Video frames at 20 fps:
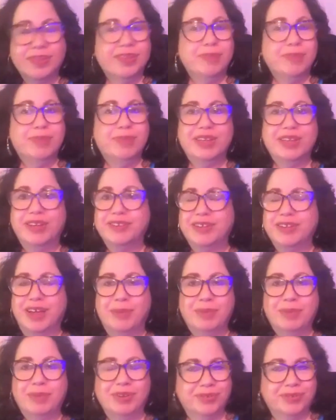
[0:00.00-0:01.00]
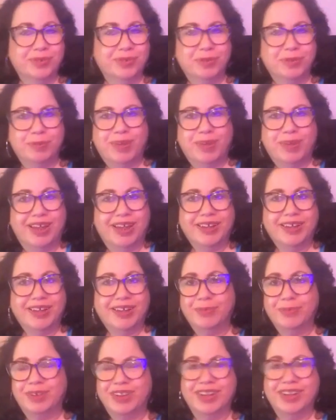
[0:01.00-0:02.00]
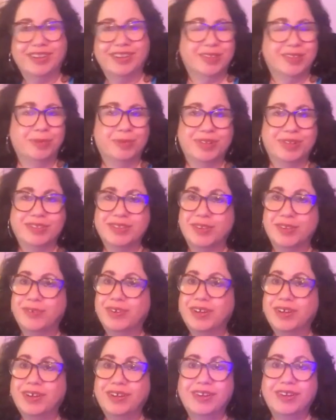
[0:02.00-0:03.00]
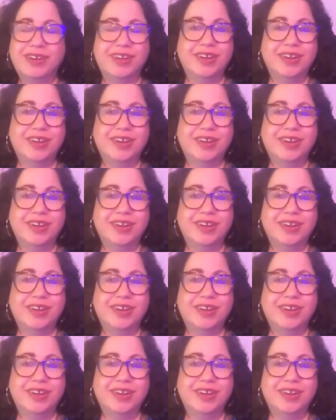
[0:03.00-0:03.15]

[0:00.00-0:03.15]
because I'm going to circle back and I'm going to ask you what's going on.